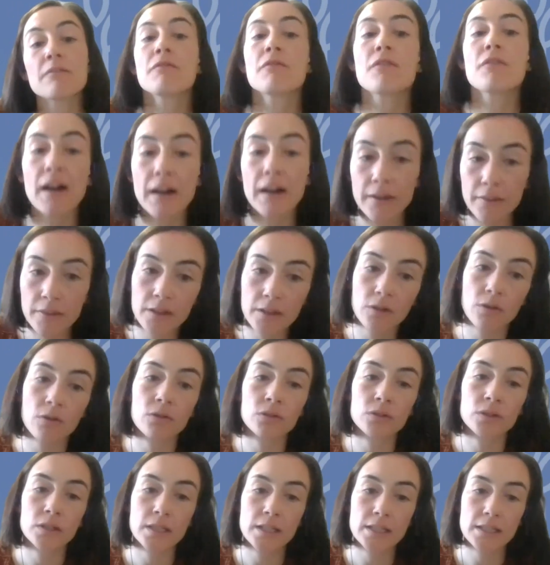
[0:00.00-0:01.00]
further
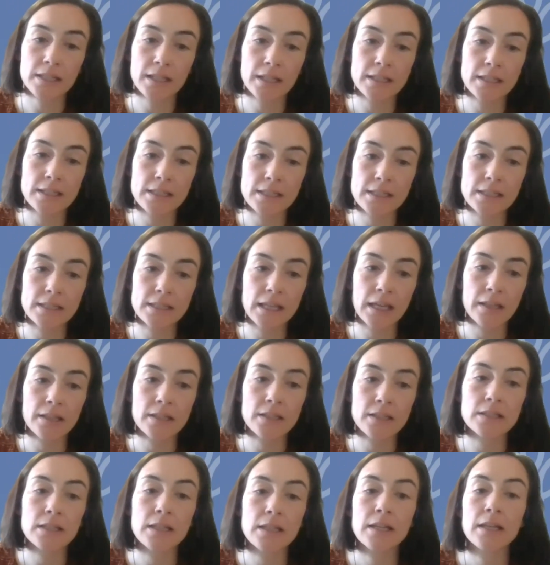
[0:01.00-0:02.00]
on these case
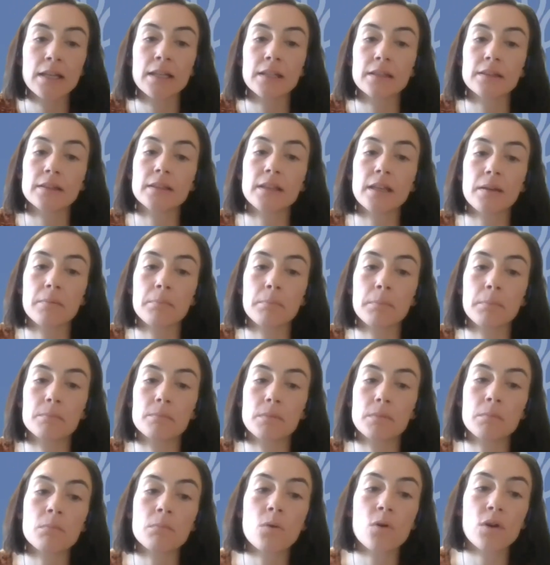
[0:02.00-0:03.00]
studies, the
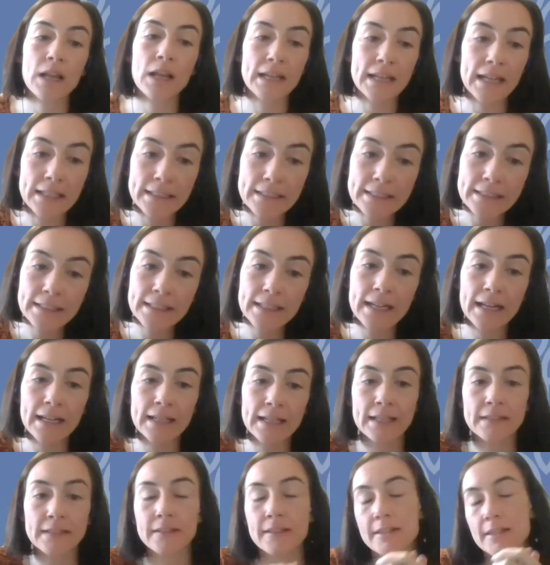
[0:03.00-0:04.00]
more analytical
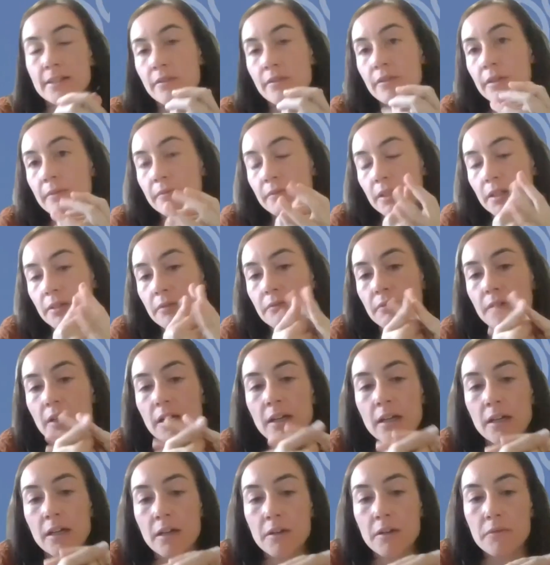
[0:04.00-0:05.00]
and descriptive
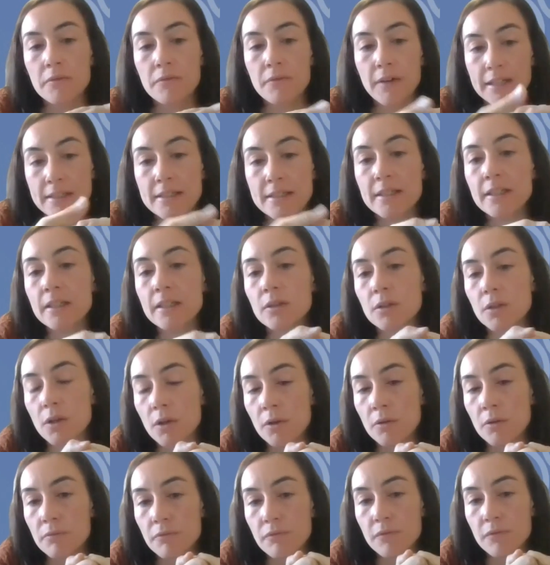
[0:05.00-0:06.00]
fact sheet
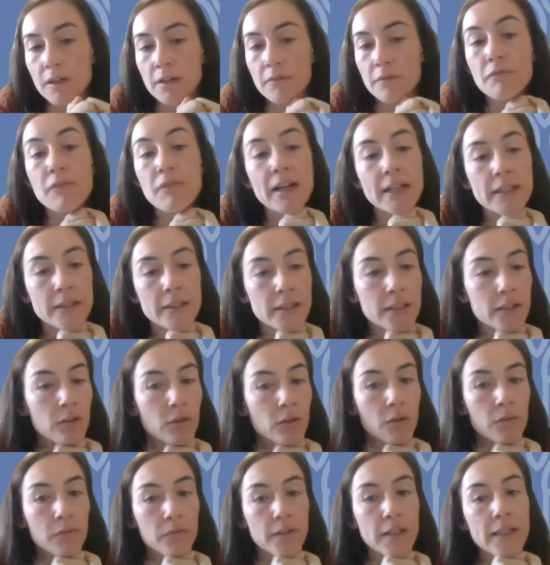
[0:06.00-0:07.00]
of finding
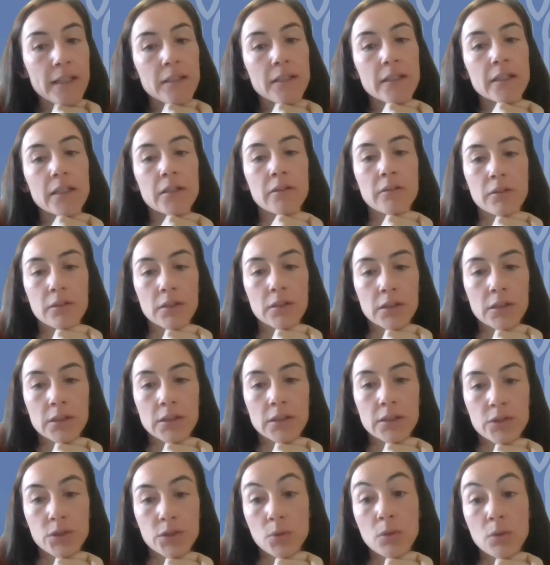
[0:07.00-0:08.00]
of them in
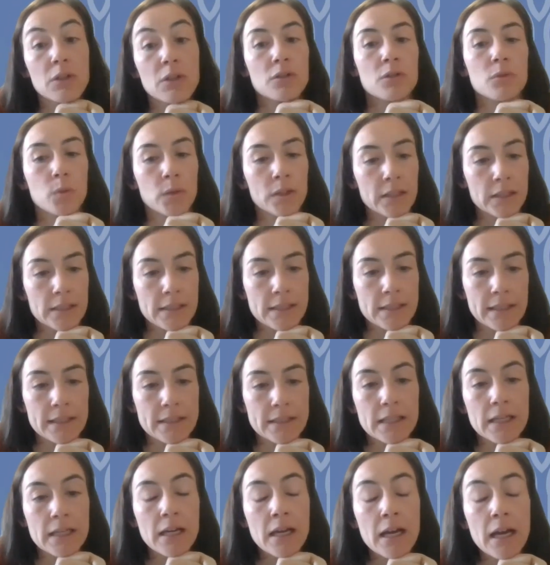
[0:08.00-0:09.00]

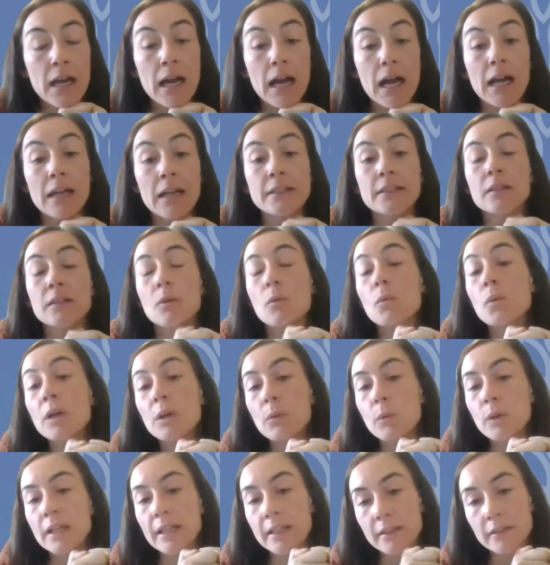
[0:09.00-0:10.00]
2026. And we
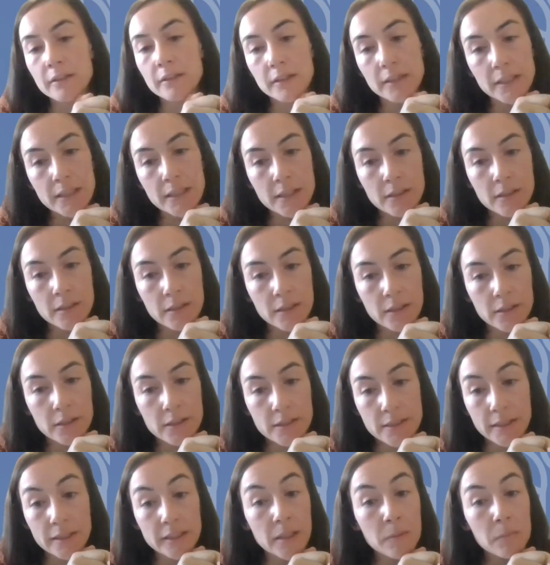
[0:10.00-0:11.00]
will end in
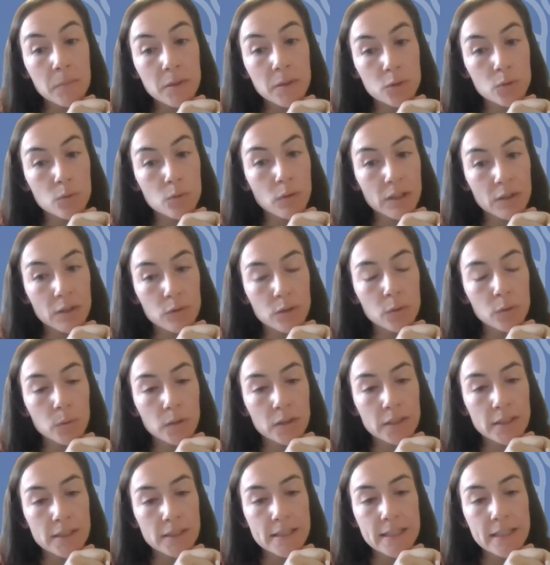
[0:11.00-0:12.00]
September
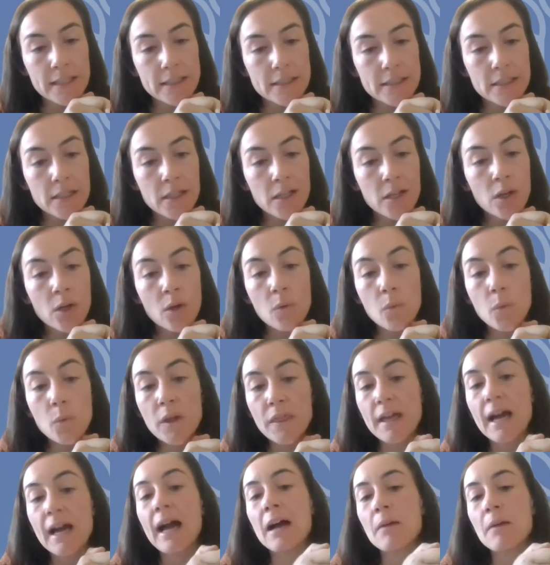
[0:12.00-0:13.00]
2026
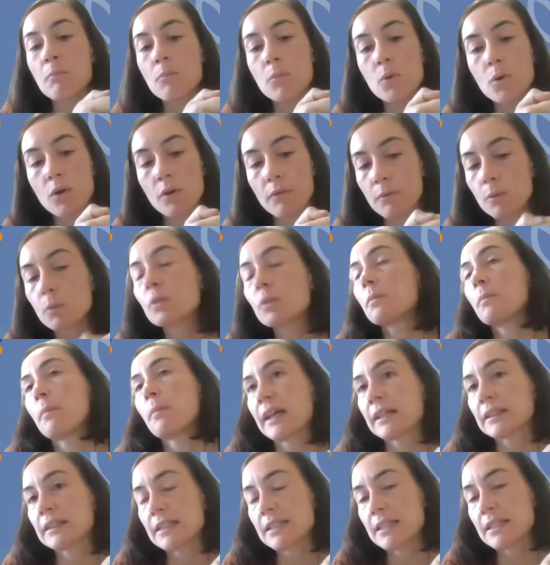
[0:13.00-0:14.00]
with a handbook of good
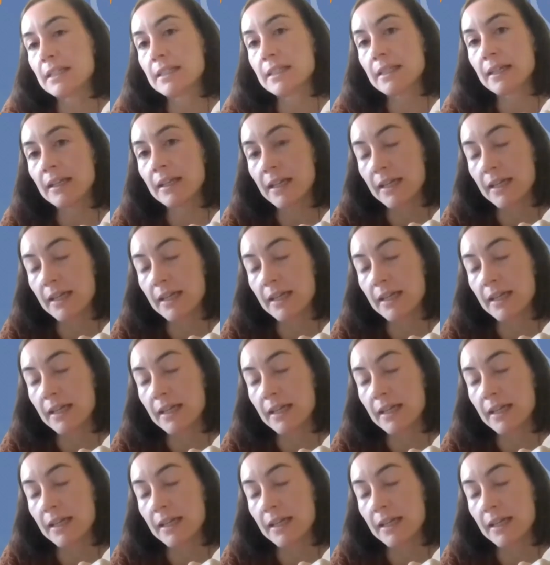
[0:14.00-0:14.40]
practices in